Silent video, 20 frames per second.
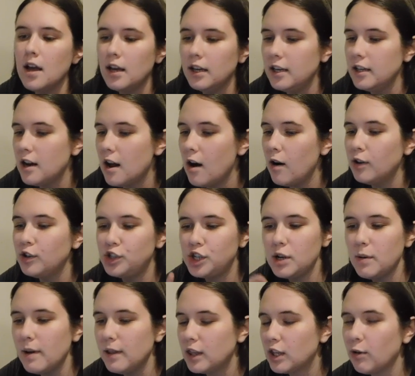You know,
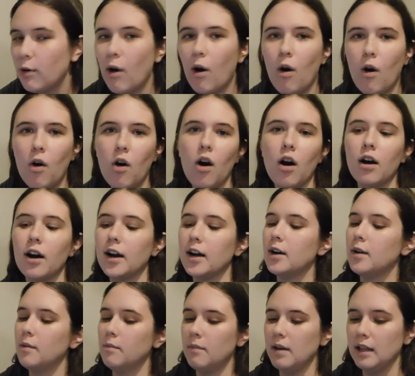she went through a whole
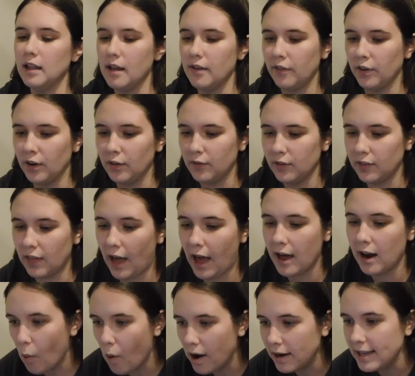arc, and we love her for
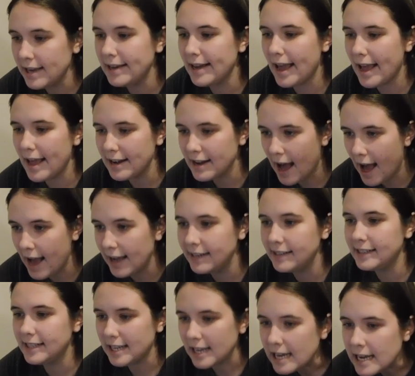that.
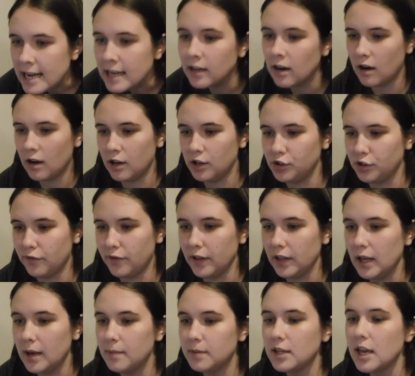2019 Audra
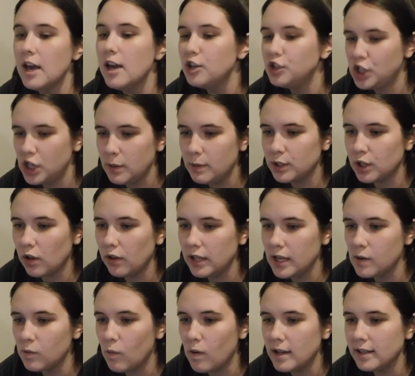Phillips. She was only
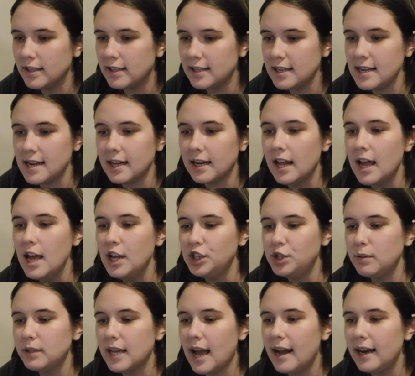in one scene. She
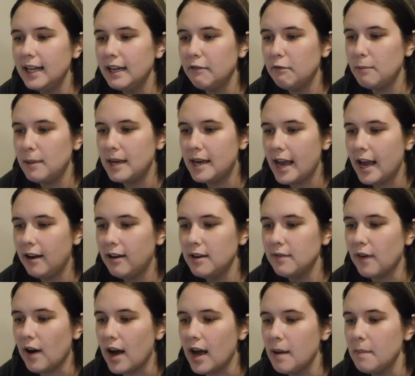was kind of giving me Carrie
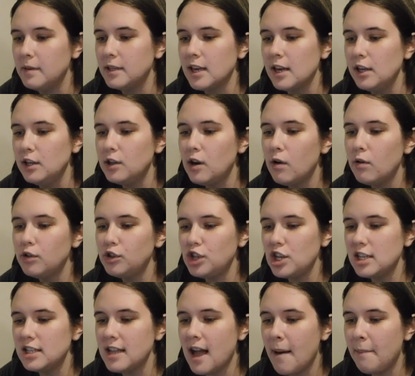vibes. You know, she
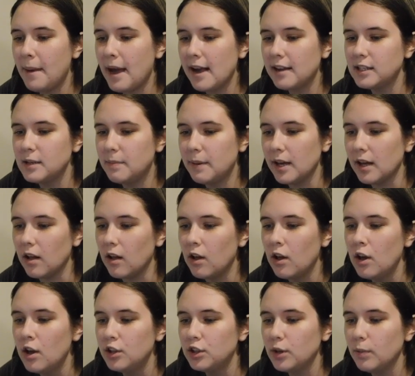snapped back to Bill.
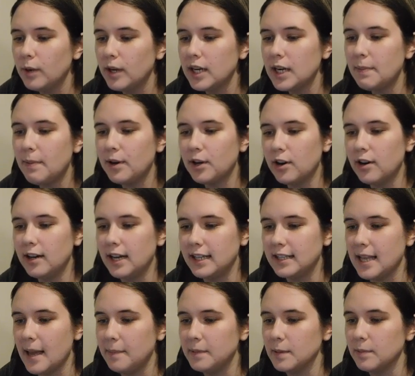So we're gonna put her in
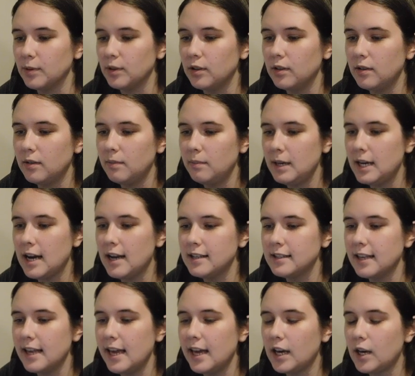acceptable, because,
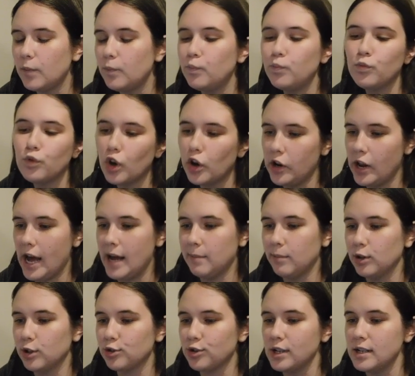like, could have had
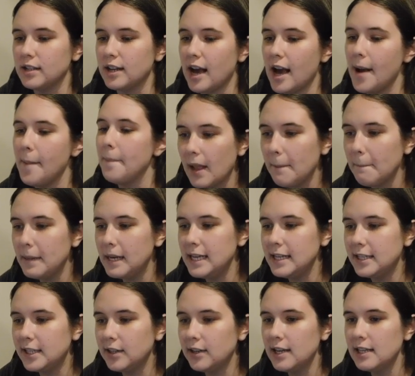more screen time.
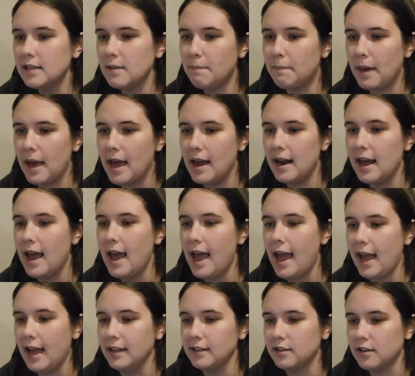Miniseries Ben
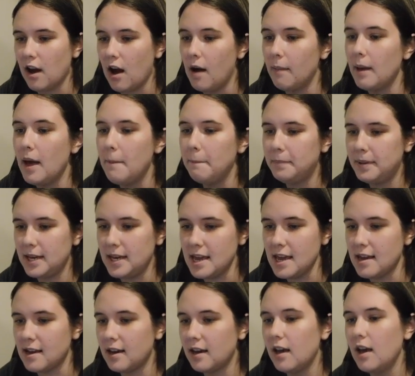Hanscom.
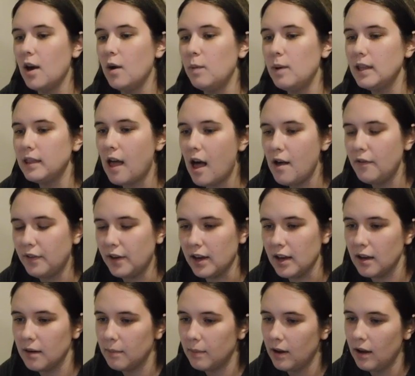Peak. We love
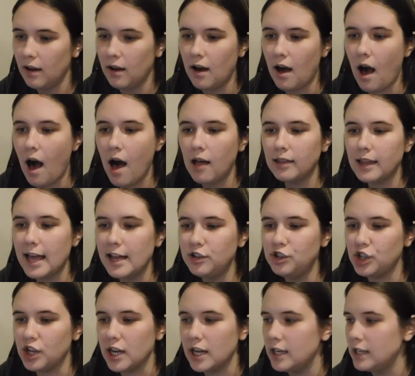him. A
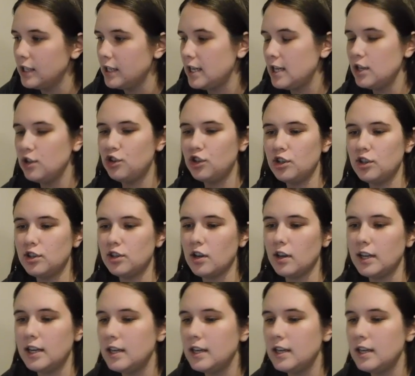legend. He just